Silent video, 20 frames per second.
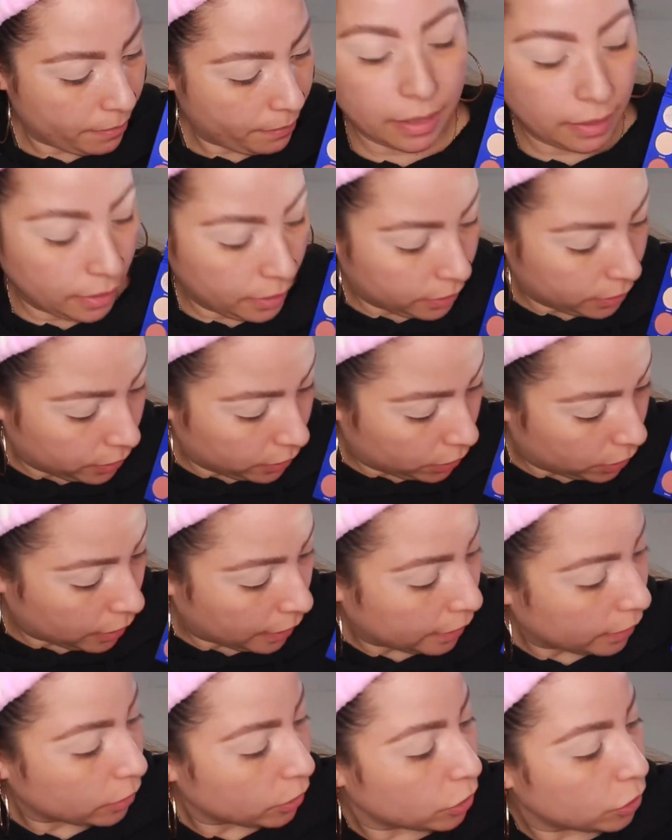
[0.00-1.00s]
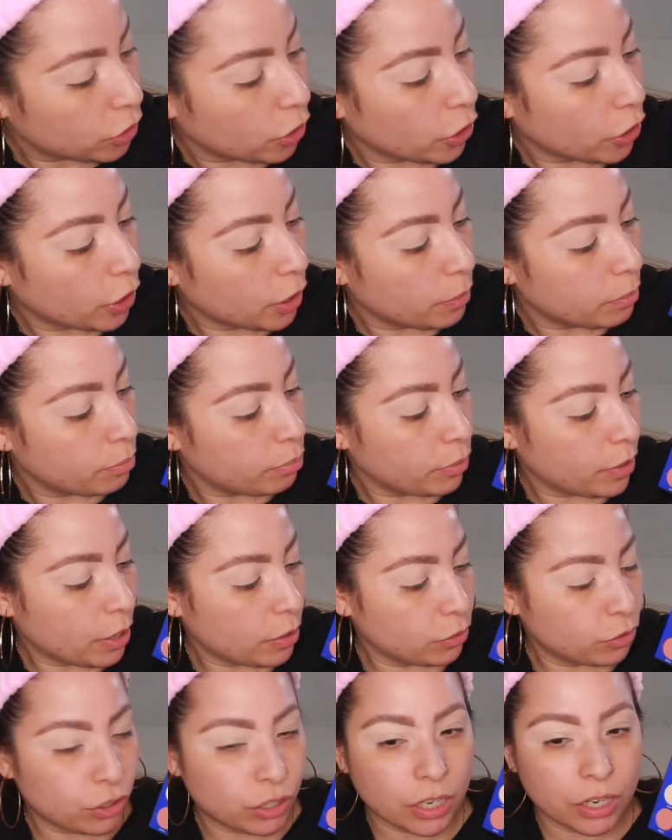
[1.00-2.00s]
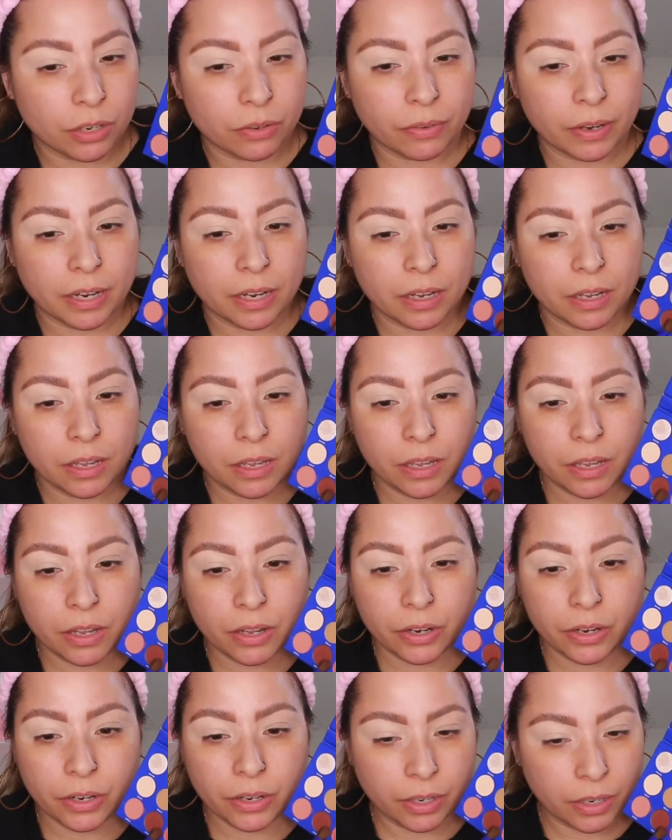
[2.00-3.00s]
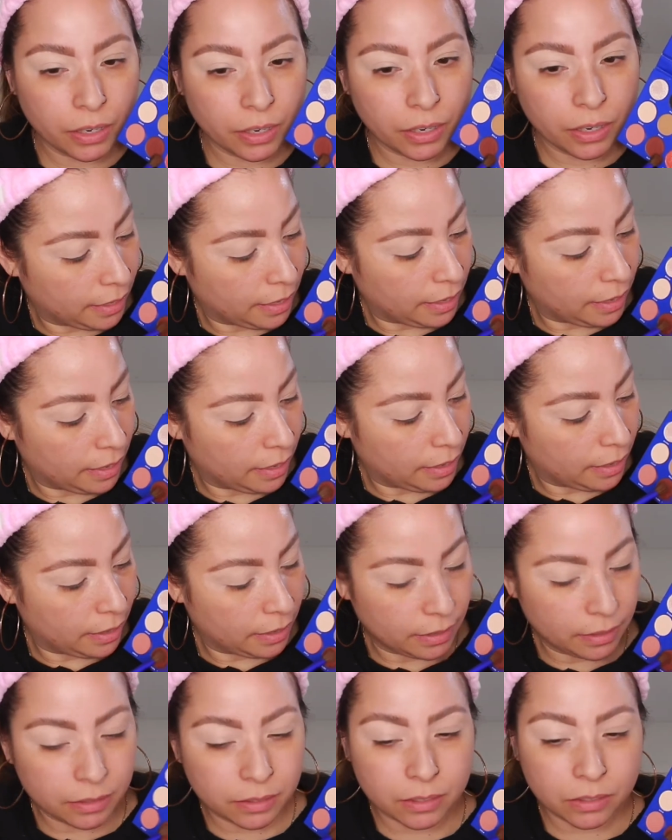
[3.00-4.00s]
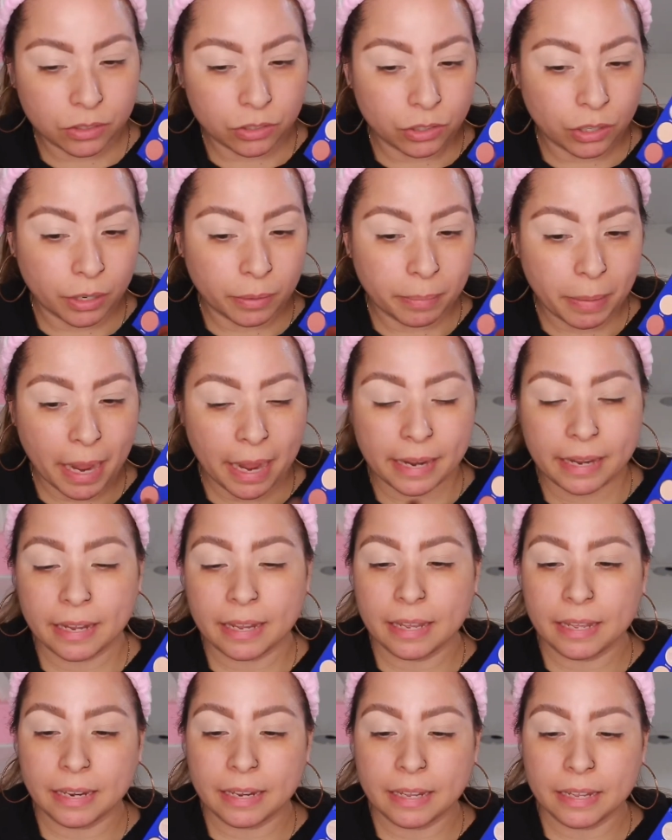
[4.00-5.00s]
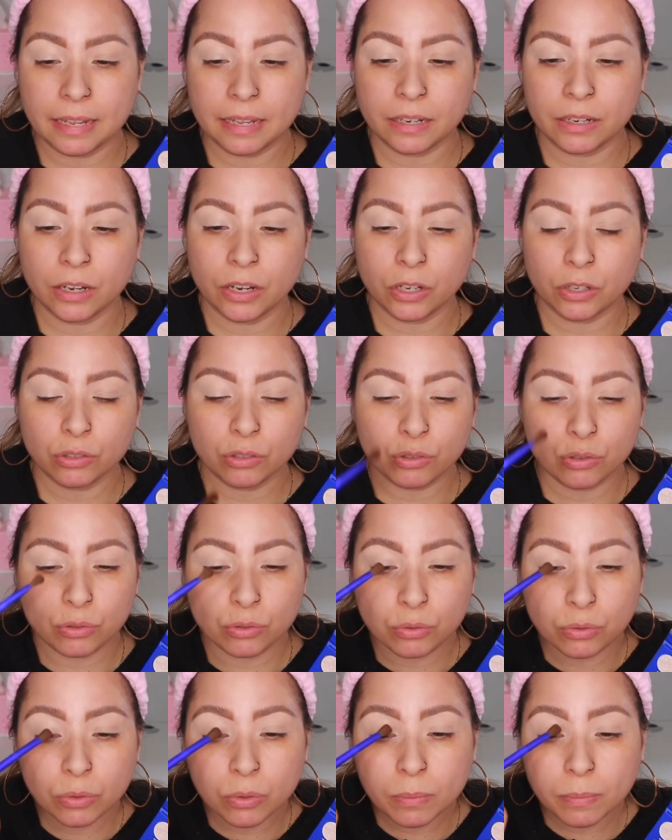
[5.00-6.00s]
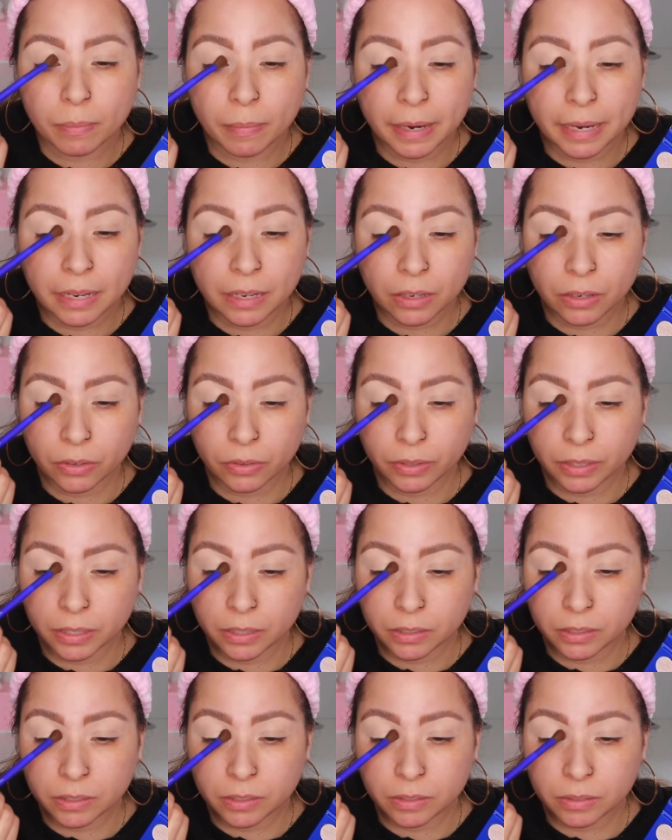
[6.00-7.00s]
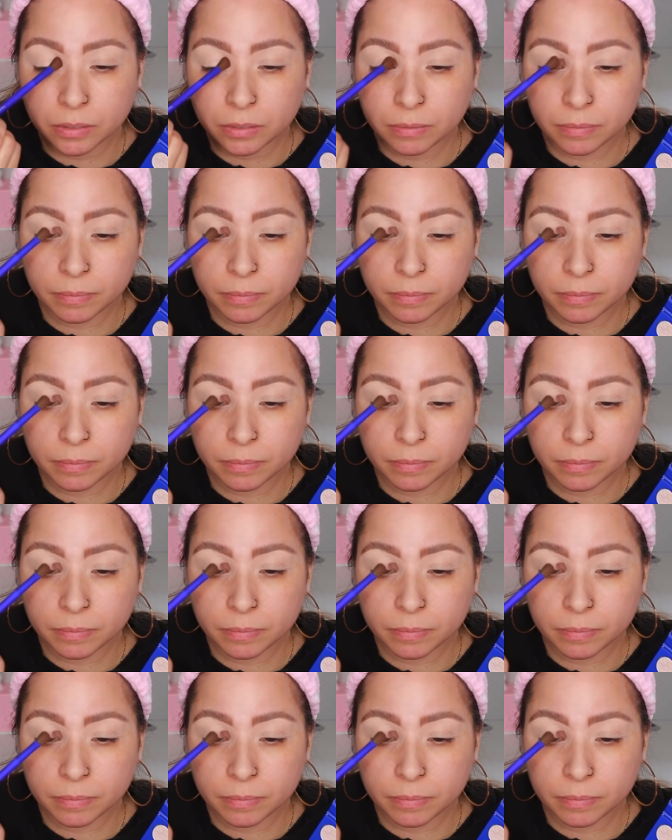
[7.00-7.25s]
This is like the dark brown shade right here, and start packing it into my crease,